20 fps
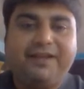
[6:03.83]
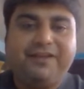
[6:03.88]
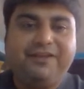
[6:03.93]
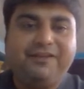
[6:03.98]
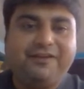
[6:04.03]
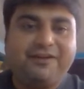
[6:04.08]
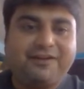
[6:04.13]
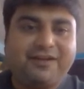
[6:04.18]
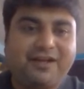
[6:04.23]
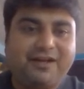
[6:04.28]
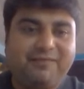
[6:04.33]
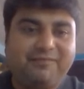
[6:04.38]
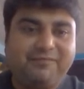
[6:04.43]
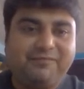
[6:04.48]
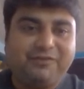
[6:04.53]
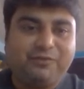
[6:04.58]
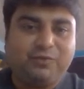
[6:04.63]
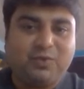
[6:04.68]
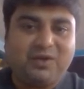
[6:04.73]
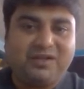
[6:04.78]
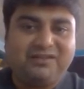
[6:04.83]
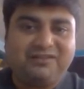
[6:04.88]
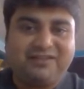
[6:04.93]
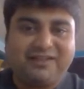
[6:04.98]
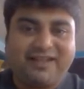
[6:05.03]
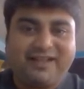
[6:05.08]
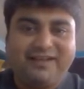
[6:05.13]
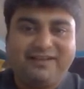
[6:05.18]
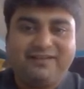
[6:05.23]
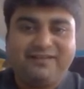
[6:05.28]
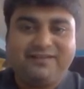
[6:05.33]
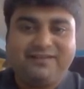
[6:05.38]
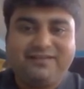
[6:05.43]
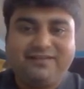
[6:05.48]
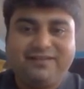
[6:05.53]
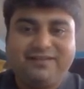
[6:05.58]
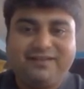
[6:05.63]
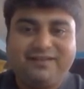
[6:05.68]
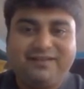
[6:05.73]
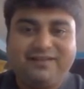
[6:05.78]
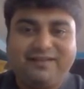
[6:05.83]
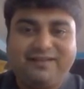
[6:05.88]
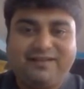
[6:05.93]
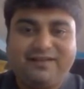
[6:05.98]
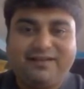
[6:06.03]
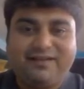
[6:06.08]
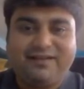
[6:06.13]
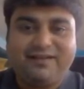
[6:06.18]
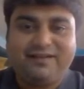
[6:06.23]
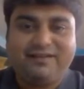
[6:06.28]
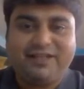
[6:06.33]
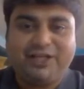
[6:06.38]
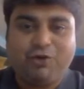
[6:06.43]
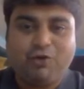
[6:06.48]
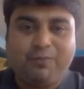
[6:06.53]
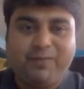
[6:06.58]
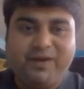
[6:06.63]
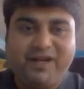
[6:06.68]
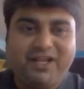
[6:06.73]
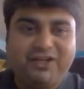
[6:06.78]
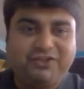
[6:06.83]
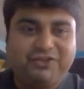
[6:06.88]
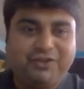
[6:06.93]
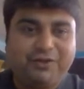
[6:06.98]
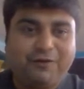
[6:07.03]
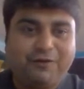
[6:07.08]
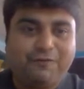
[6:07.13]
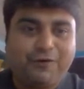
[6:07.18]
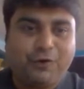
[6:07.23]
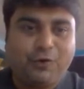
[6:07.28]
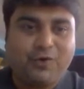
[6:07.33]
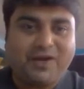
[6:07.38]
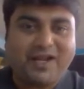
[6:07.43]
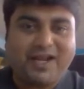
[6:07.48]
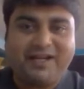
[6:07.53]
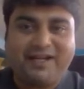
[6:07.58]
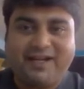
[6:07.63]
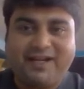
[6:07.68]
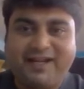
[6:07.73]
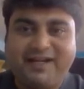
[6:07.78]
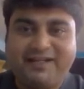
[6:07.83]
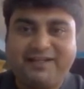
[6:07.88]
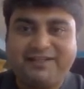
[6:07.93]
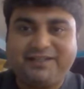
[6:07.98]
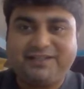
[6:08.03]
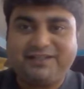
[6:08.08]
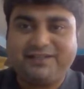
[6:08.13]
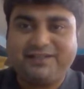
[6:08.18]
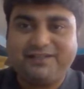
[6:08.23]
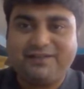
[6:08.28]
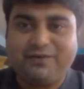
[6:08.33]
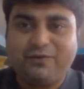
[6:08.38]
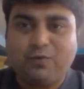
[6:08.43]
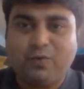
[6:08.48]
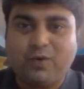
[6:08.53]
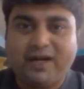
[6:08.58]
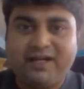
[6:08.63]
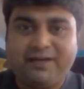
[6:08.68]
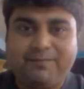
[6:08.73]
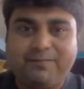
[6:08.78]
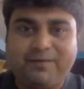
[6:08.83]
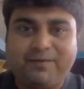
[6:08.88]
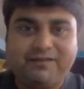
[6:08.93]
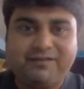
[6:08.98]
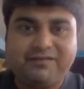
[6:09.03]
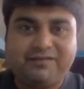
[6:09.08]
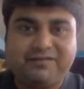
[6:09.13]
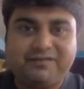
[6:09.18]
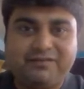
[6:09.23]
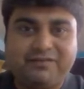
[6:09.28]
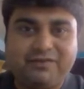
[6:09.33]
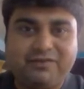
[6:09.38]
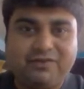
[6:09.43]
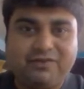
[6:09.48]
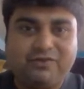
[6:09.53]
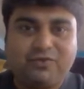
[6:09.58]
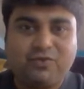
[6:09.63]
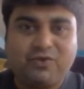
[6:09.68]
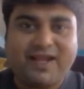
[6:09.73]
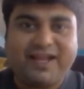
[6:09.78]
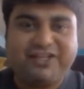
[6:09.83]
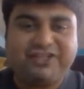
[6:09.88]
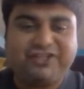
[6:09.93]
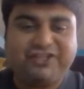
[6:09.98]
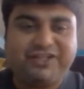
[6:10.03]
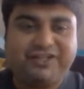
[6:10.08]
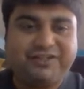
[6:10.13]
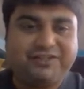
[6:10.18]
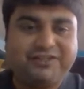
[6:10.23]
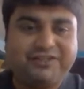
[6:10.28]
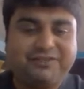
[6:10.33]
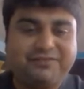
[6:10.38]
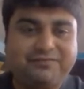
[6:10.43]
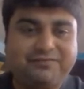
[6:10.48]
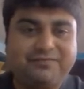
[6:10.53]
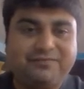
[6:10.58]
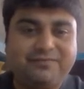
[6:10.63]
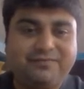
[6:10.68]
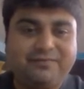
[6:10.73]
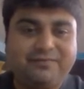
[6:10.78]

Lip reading: And here comes once again the domination of rook and knight. White plays rook h8.